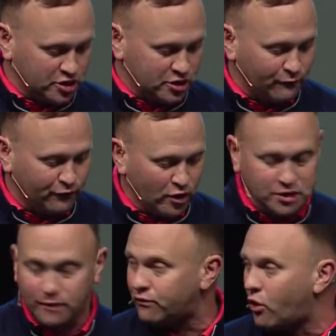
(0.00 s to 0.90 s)
So, first
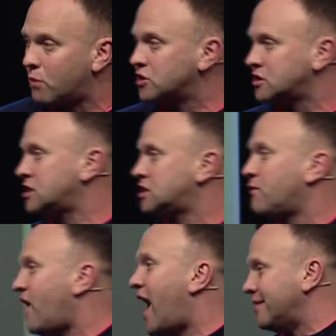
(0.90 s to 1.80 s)
and foremost, let's
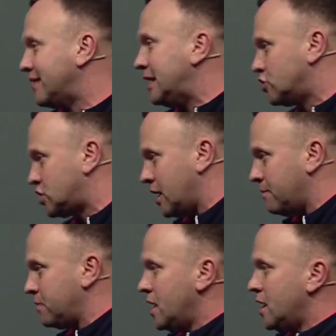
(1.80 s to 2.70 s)
define leadership.